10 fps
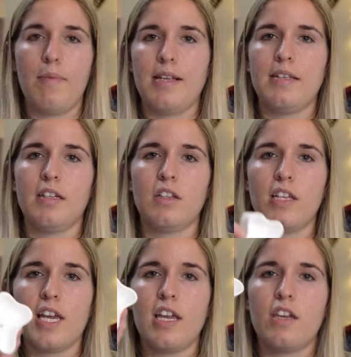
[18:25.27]

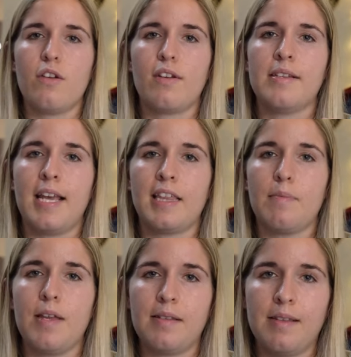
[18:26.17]
basically you can take the
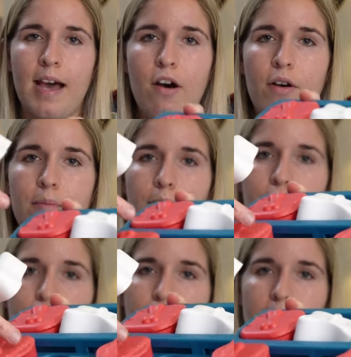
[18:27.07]
pieces out and
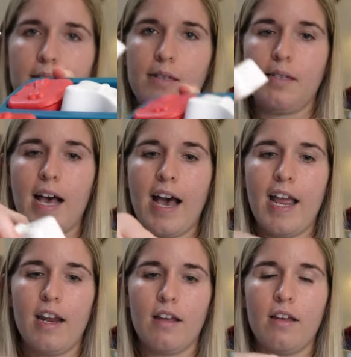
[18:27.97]
put treats
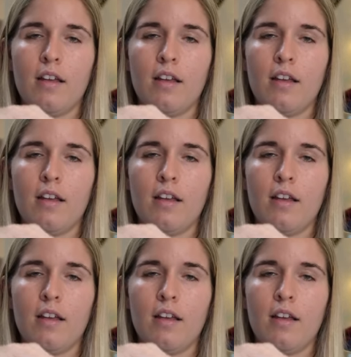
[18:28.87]
inside.